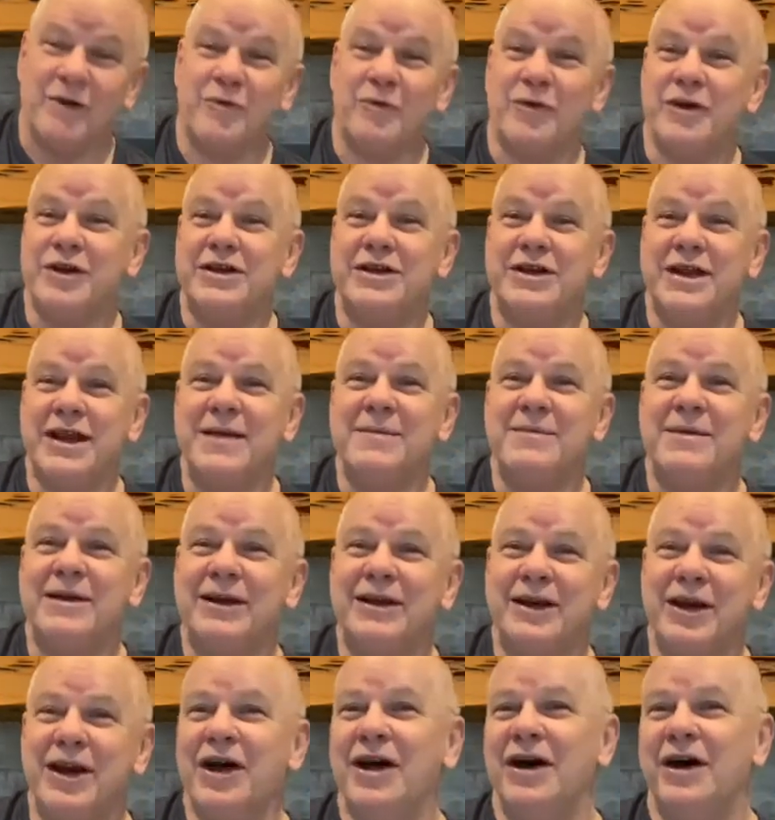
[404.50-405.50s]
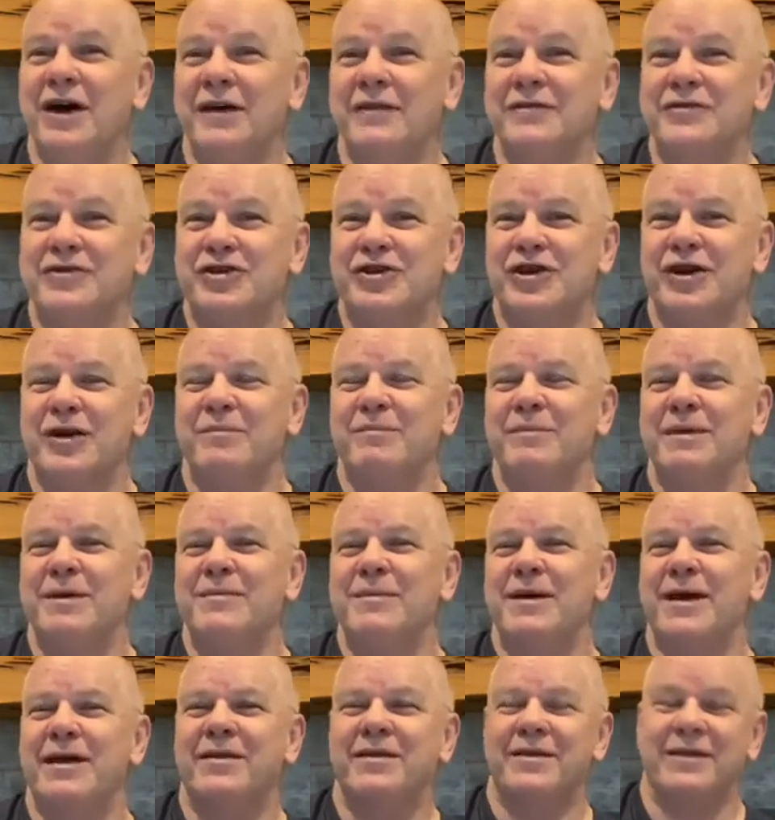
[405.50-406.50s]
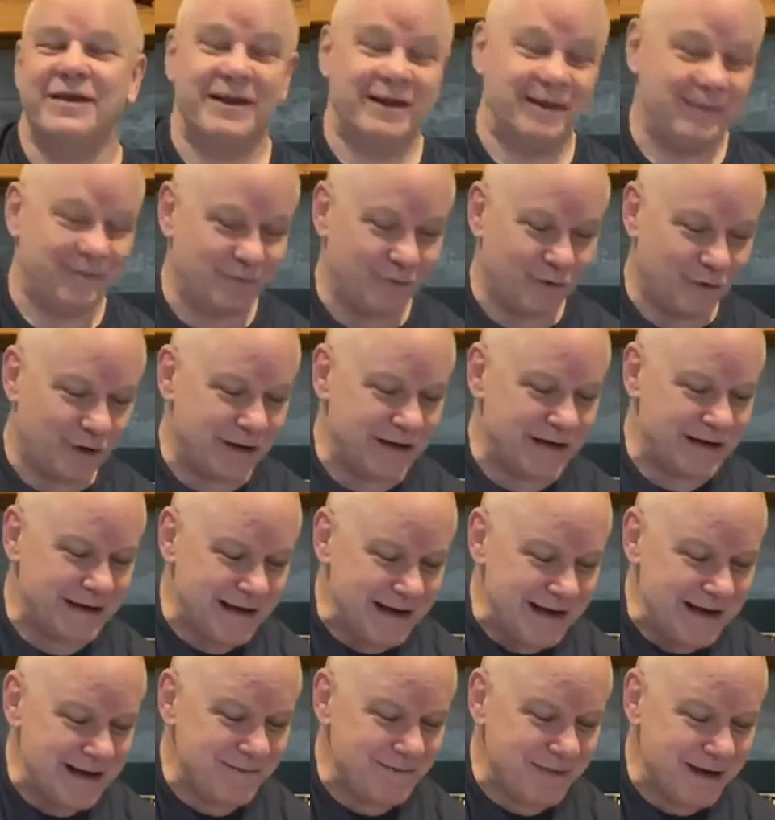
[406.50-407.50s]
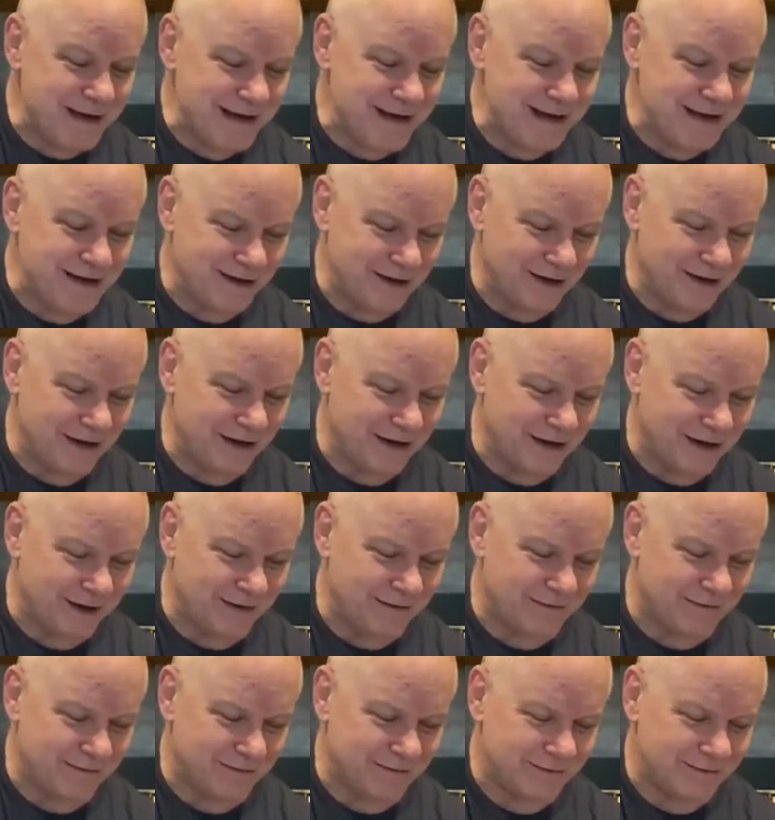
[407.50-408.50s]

Redeeming love shall be my theme. Redeeming love.